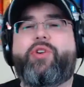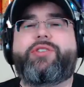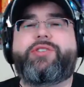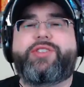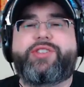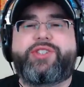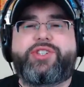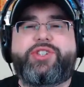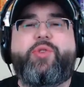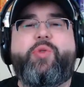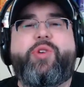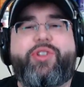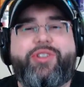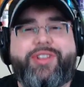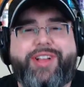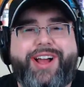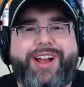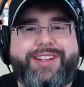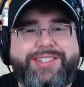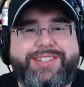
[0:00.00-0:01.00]
the squirrel
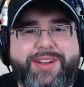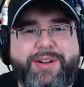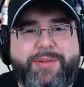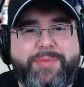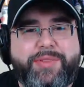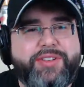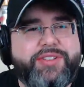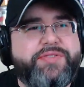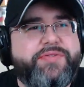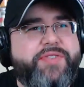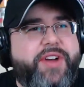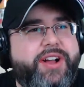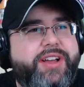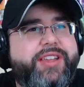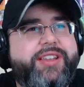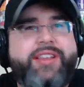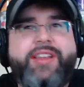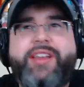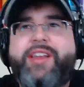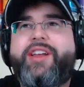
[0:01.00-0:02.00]
guy's coming. There's
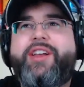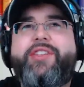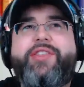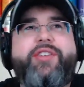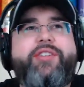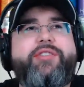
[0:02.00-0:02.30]
fucking. There's